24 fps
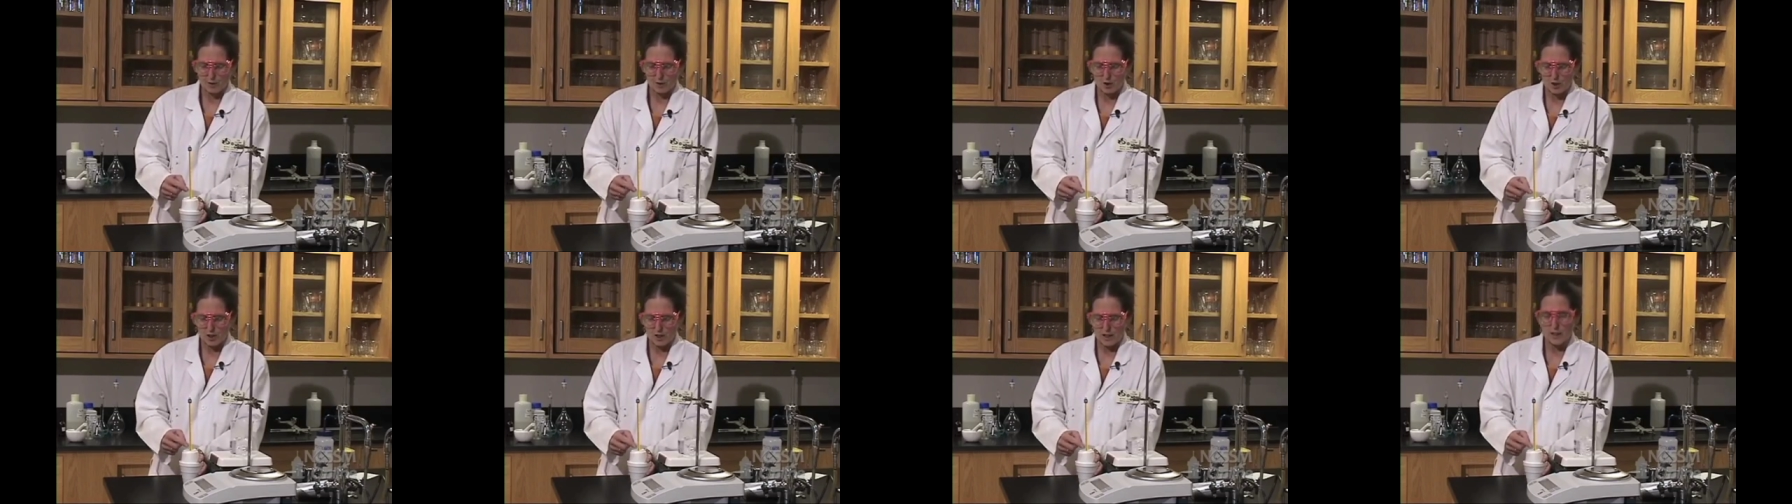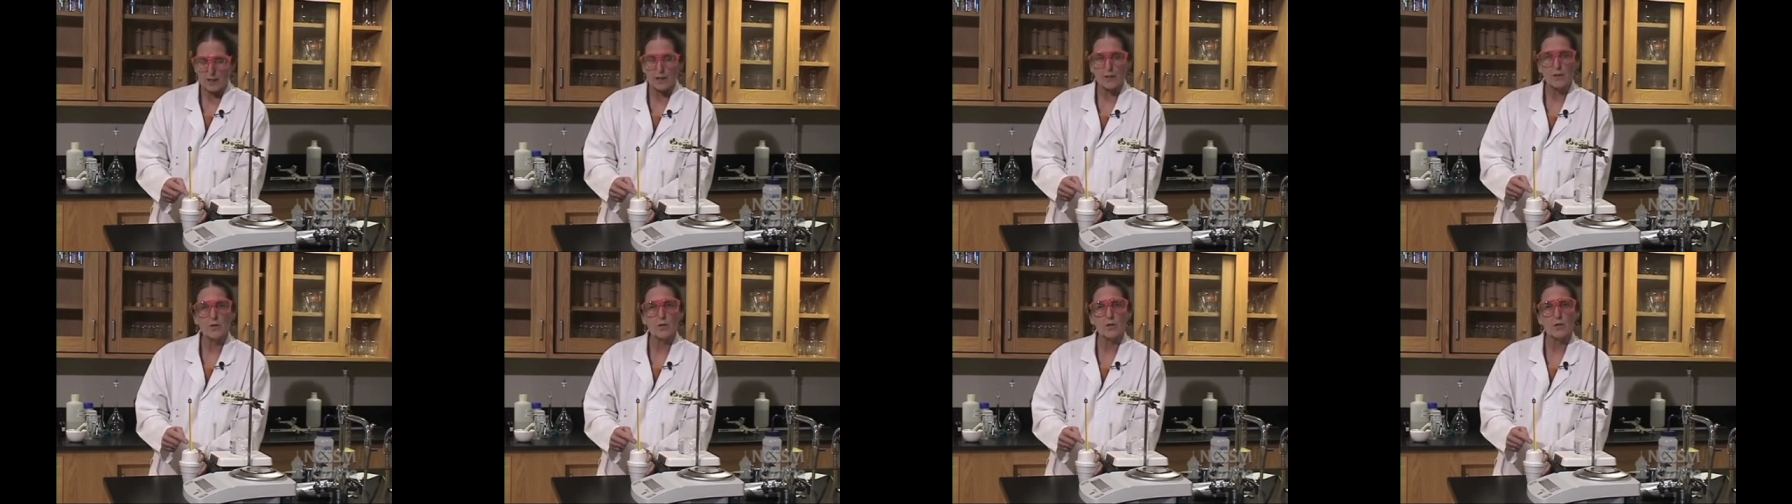
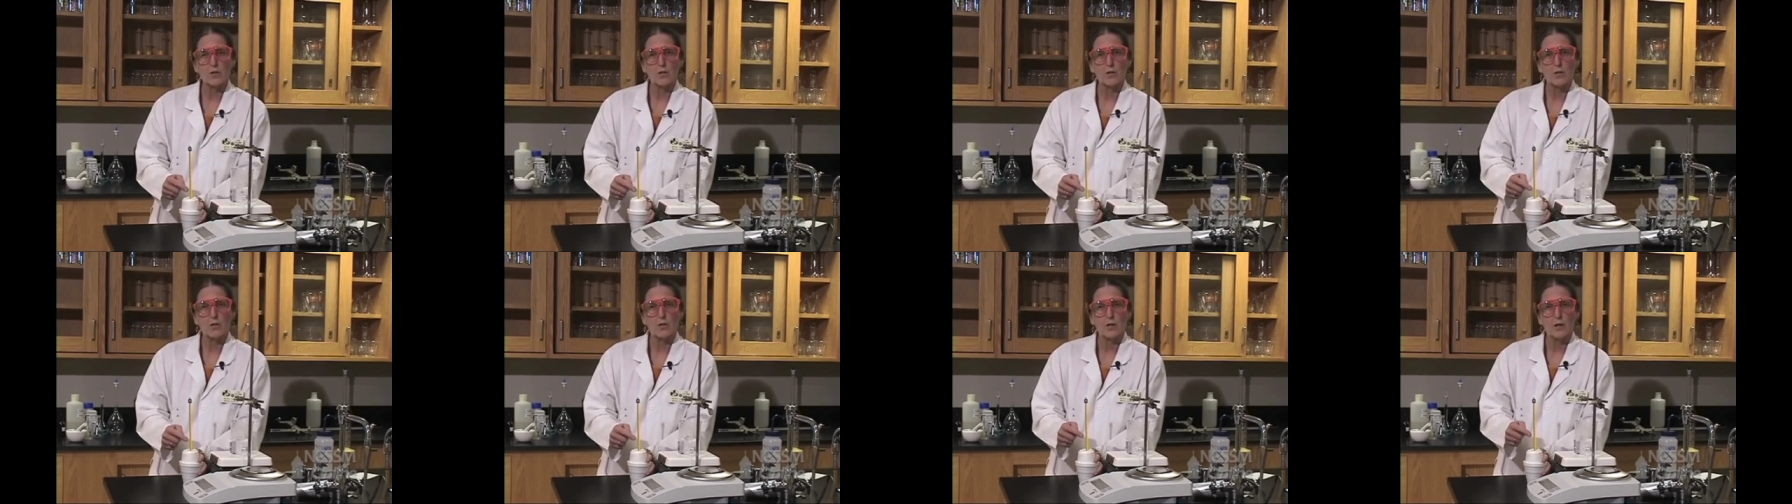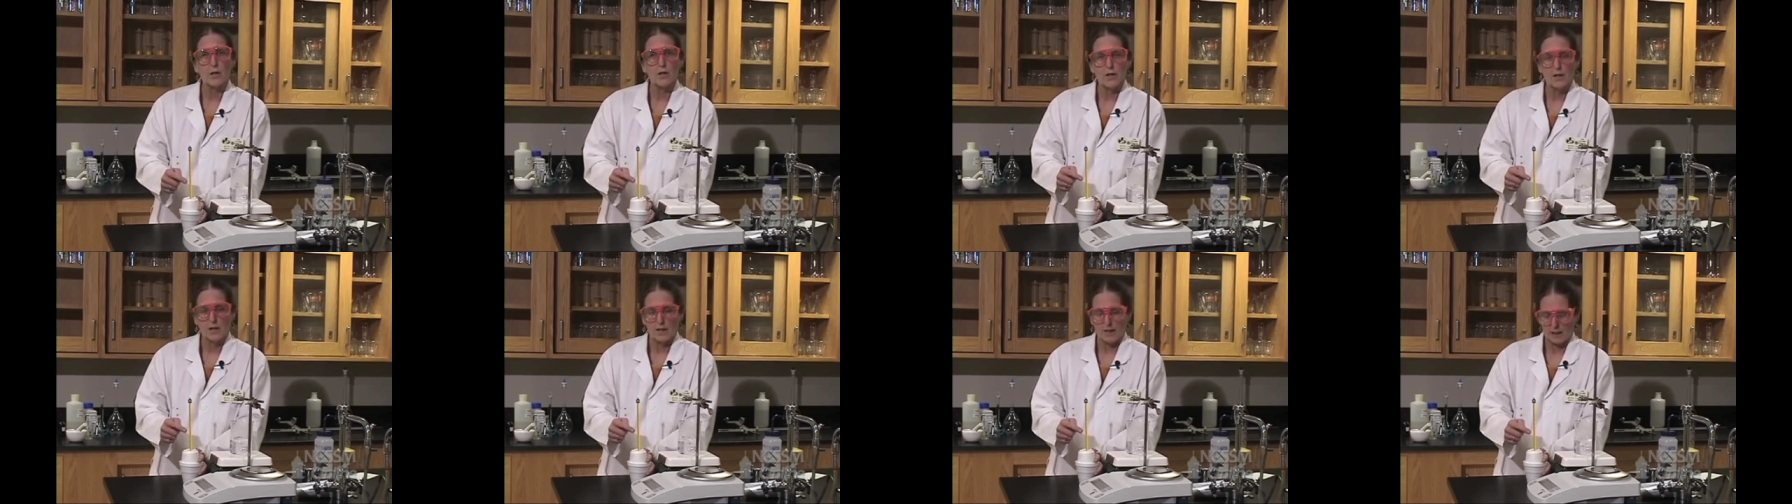change
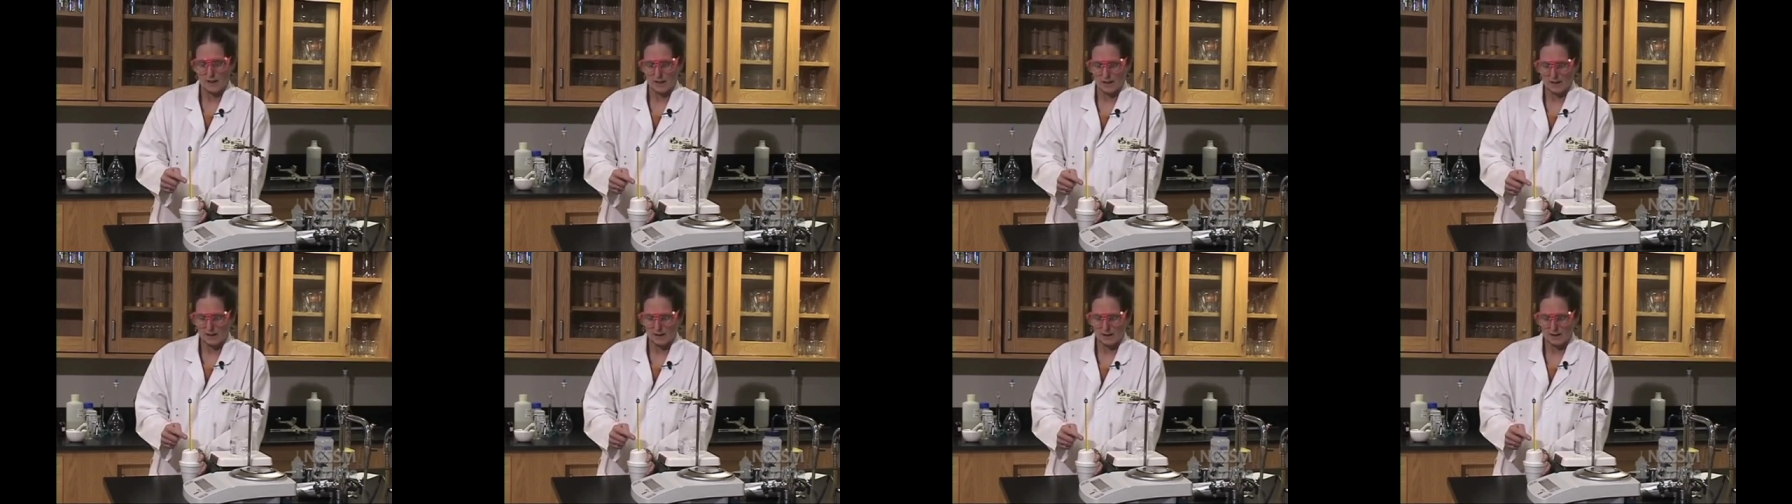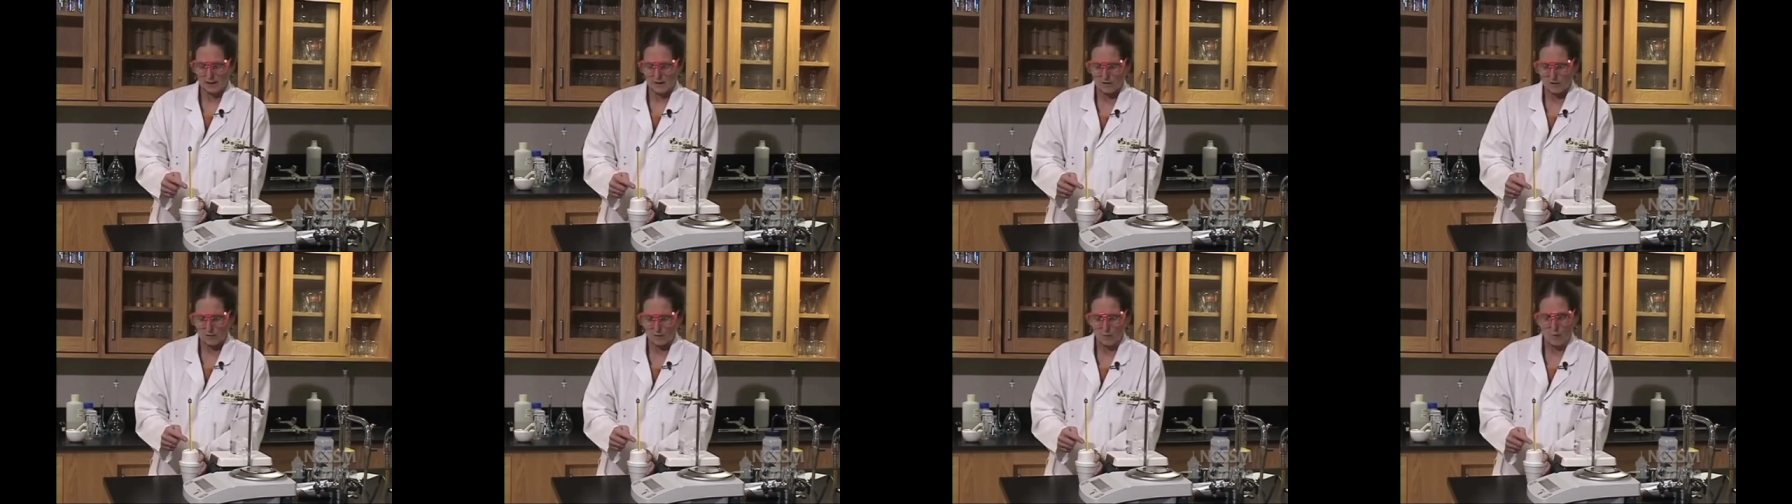
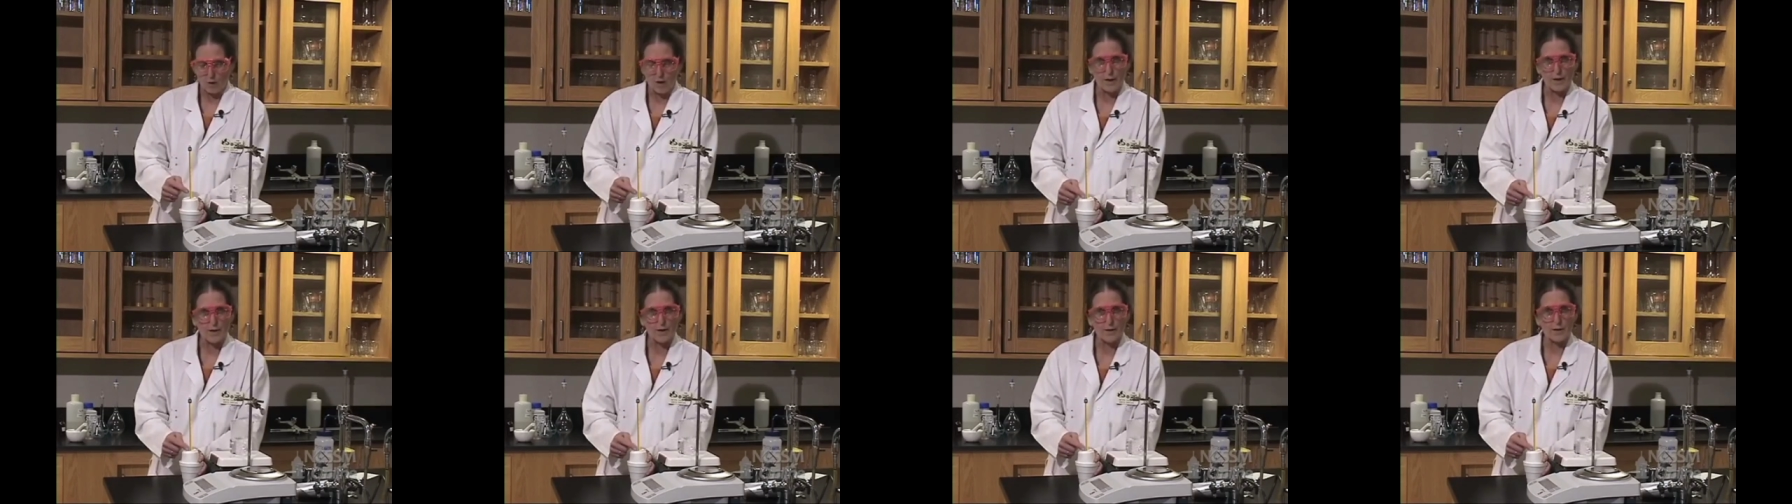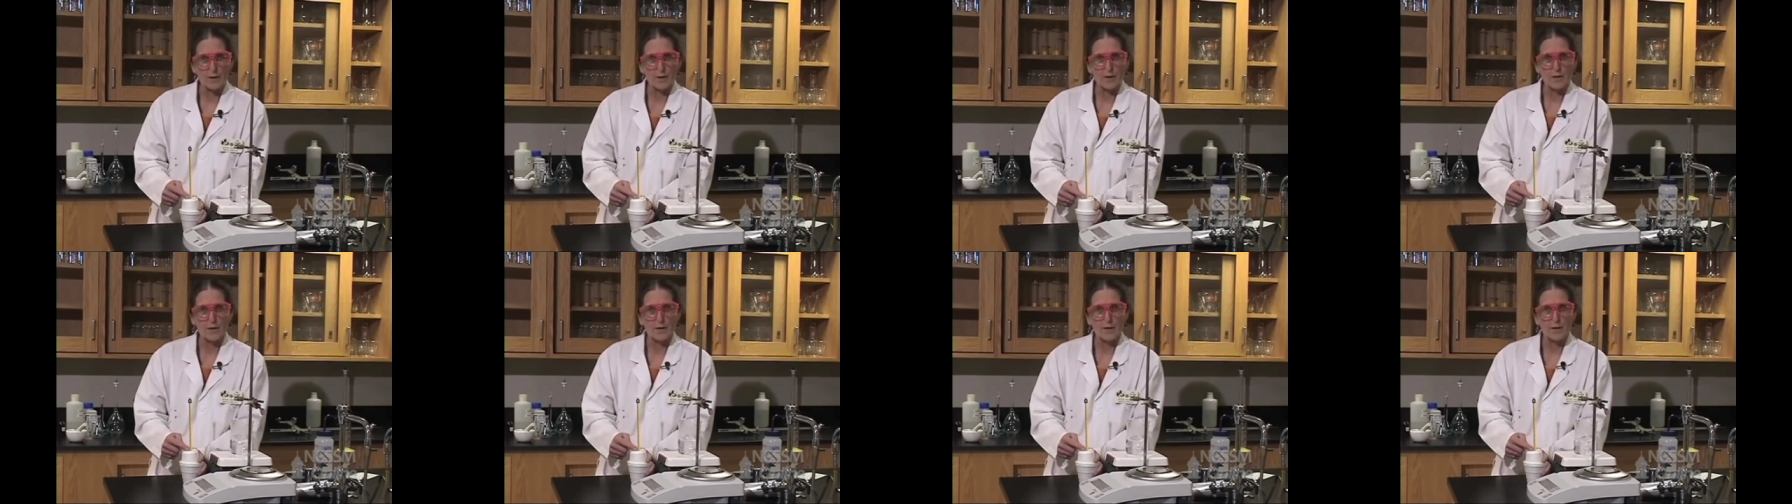in the water,